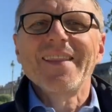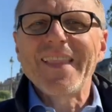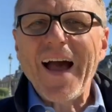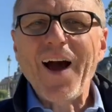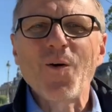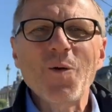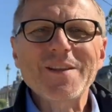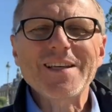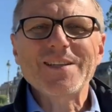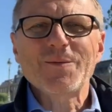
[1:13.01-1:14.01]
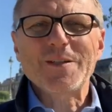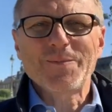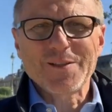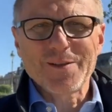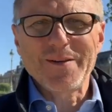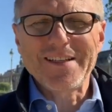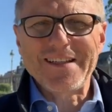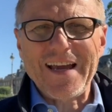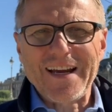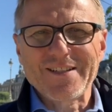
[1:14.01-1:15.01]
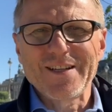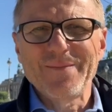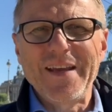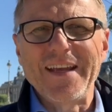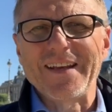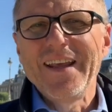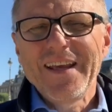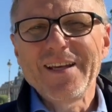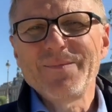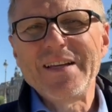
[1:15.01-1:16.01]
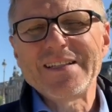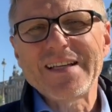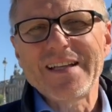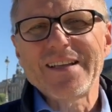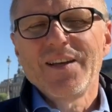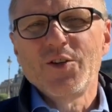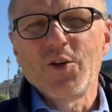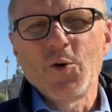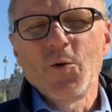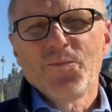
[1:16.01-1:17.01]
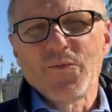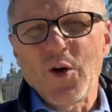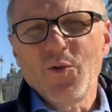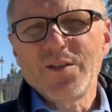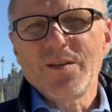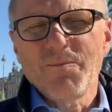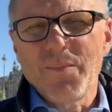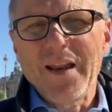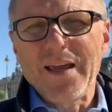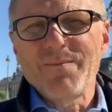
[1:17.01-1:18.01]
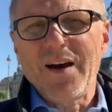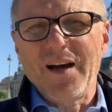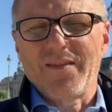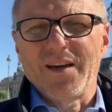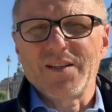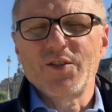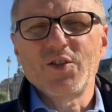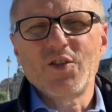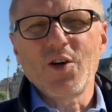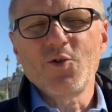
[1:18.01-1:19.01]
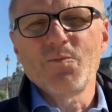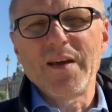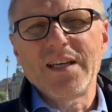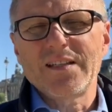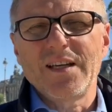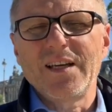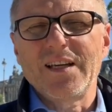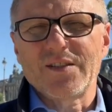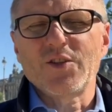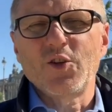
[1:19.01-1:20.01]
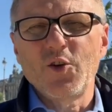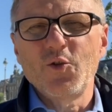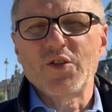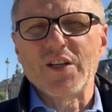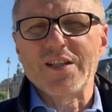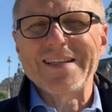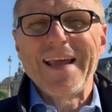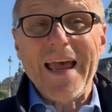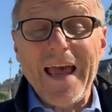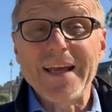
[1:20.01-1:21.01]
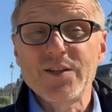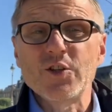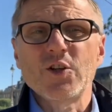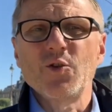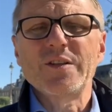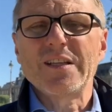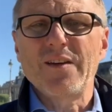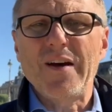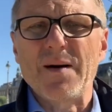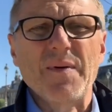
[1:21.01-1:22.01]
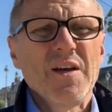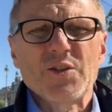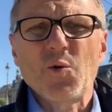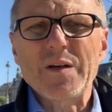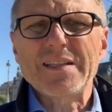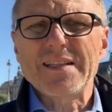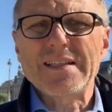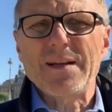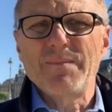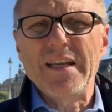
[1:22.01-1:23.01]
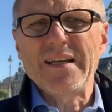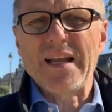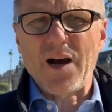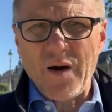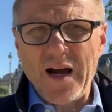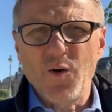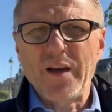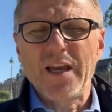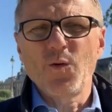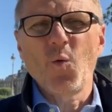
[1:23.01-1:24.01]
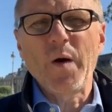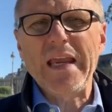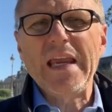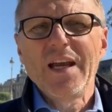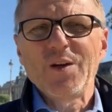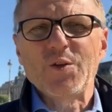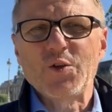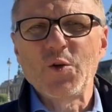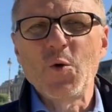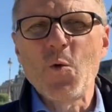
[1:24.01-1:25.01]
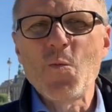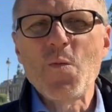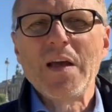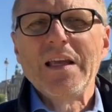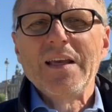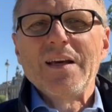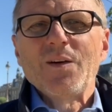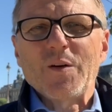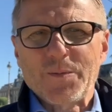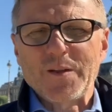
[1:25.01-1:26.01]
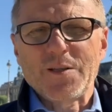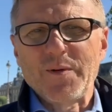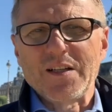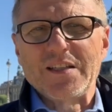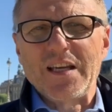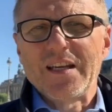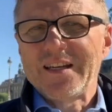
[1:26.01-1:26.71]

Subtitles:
Now, what does responsibility actually mean? It means that you don't blame others, you don't make excuses, and you don't give up. So what does that mean now? How can we assume responsibility?